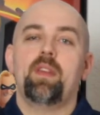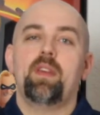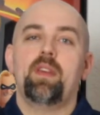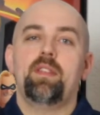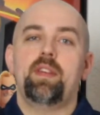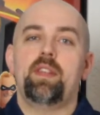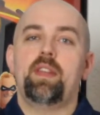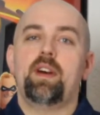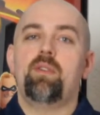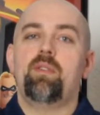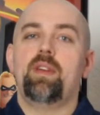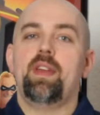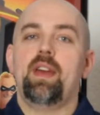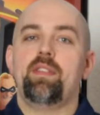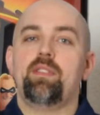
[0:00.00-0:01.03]
that not
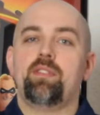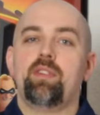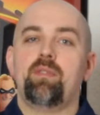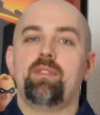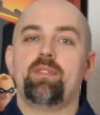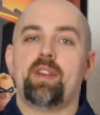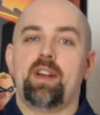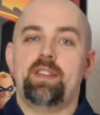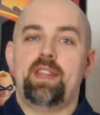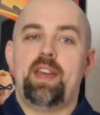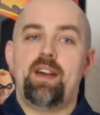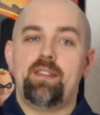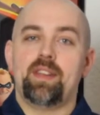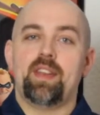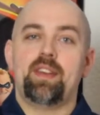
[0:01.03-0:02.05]
only has the servers gone
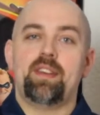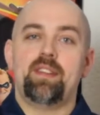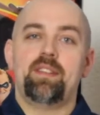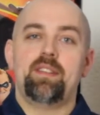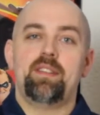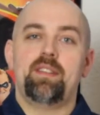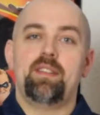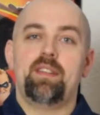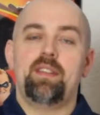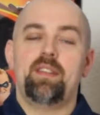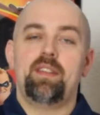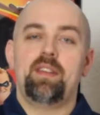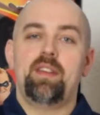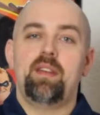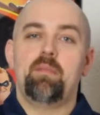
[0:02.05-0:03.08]
down again,
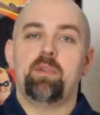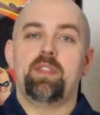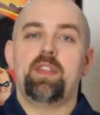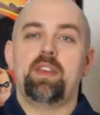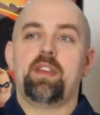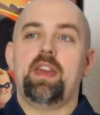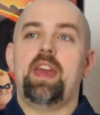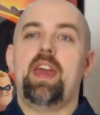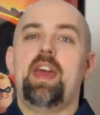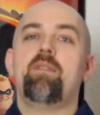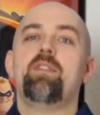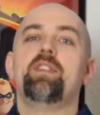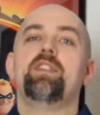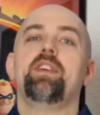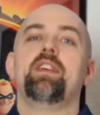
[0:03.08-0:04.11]
but the,
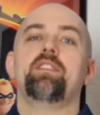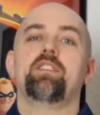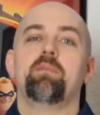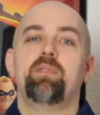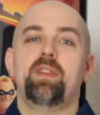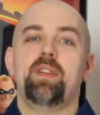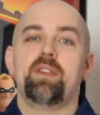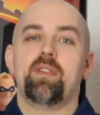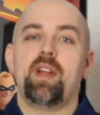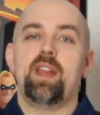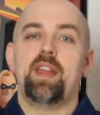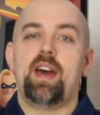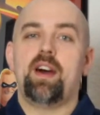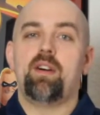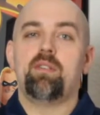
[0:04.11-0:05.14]
everything is completely grayed
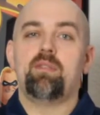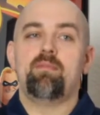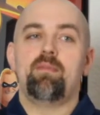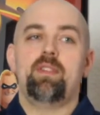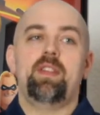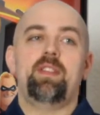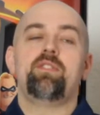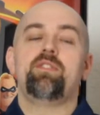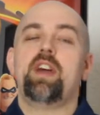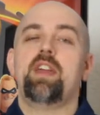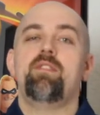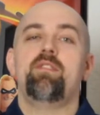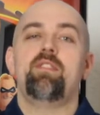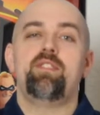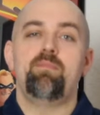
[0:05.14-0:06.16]
out, and there's not
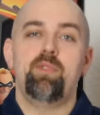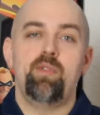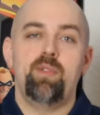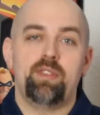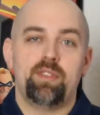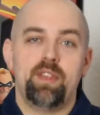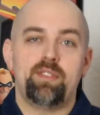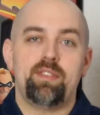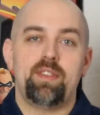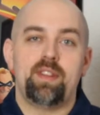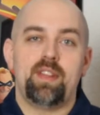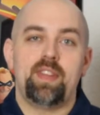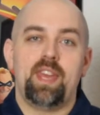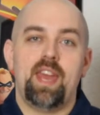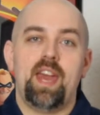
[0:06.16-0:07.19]
even movies listed
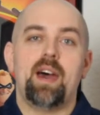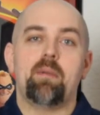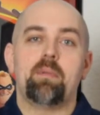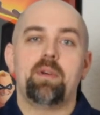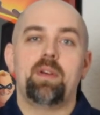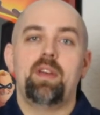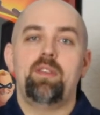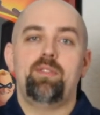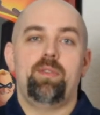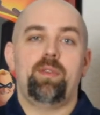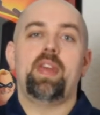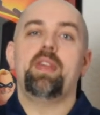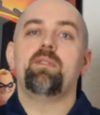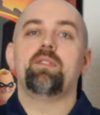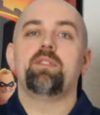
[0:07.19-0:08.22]
on the app, so you
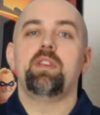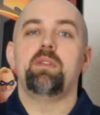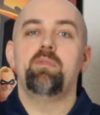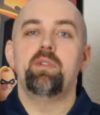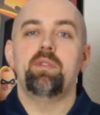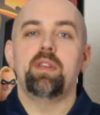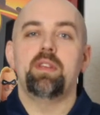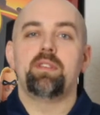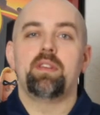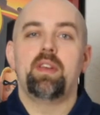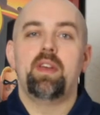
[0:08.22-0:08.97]
can't even go see movies.